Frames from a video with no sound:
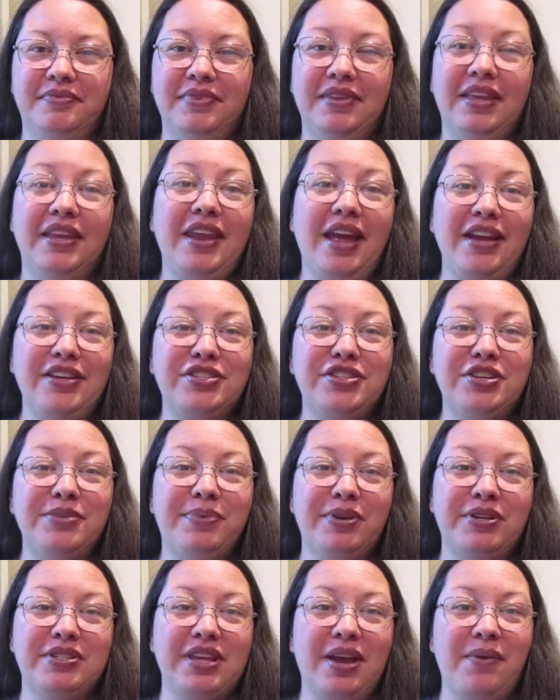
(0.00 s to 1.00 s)
The next two
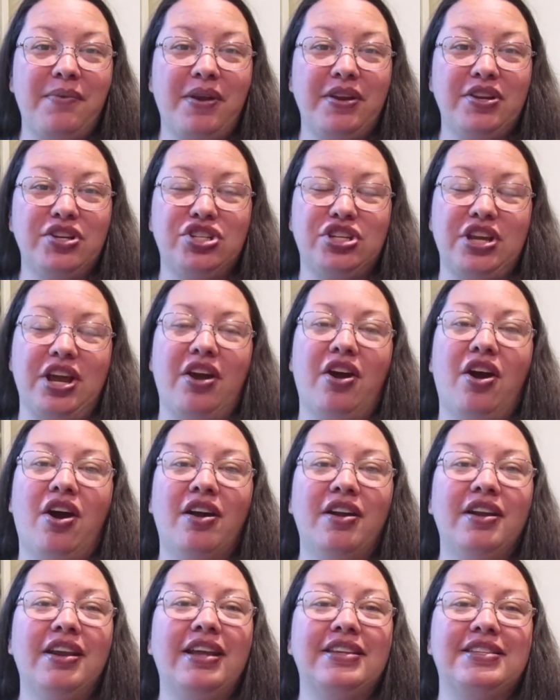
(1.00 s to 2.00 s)
books I want to share
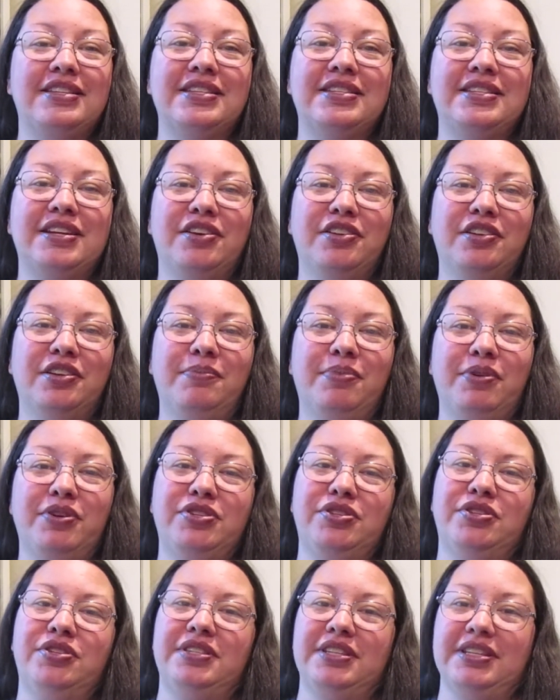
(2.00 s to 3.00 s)
aren't necessarily
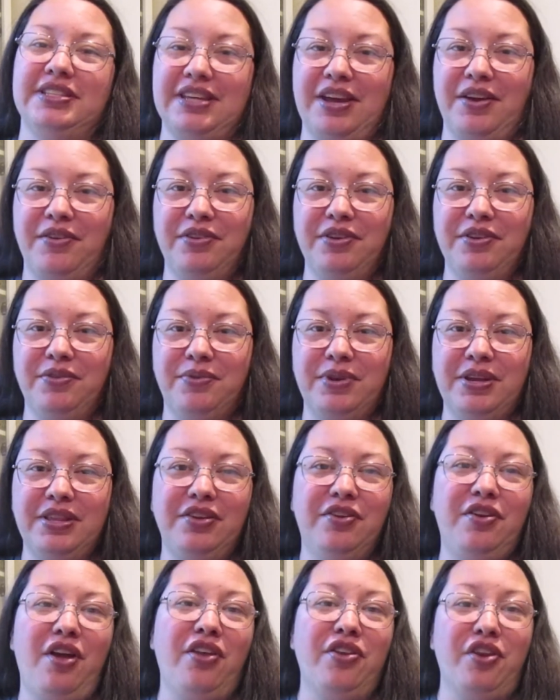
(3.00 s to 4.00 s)
books you sit down and read.
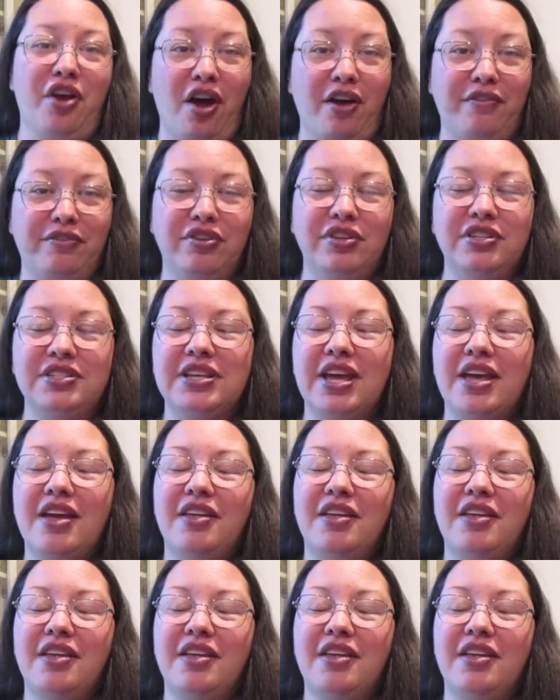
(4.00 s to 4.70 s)
They're not novels.